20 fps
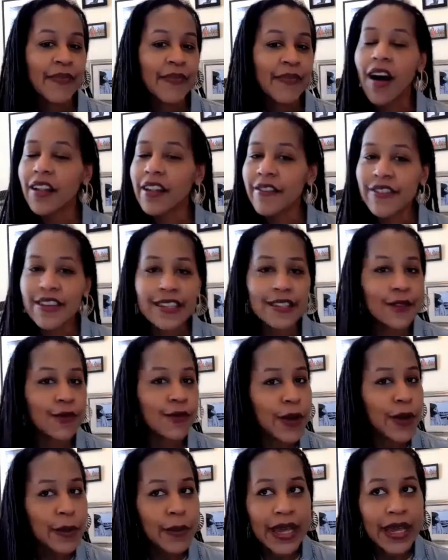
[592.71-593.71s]
all of these
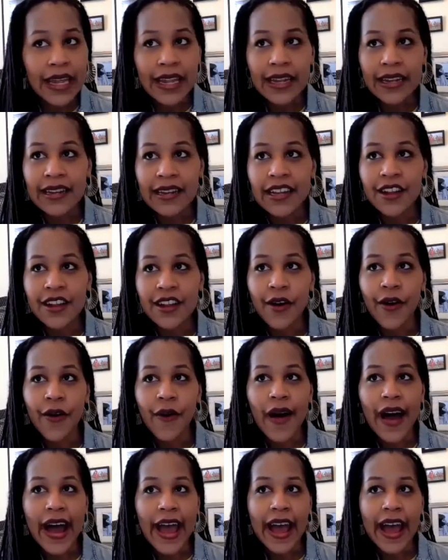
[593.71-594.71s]
women, you
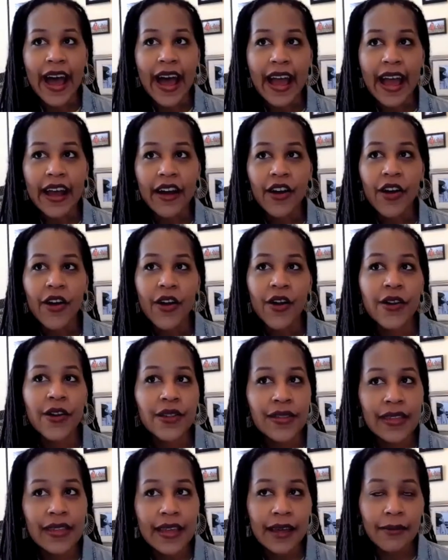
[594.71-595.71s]
know, I
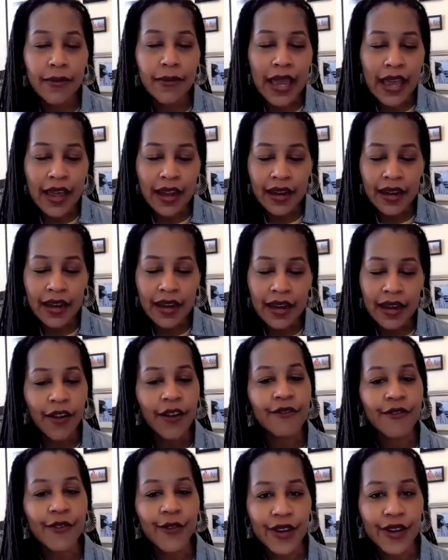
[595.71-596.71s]
heard them in
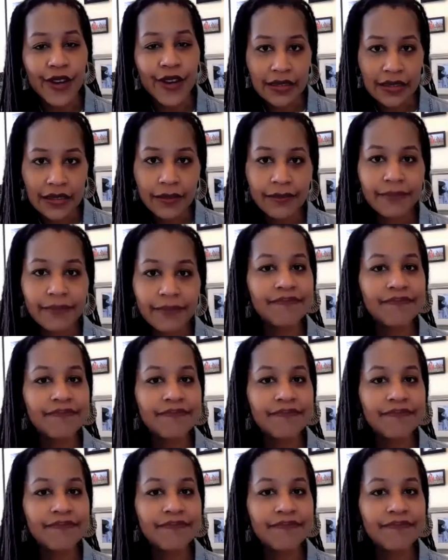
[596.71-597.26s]
her voice.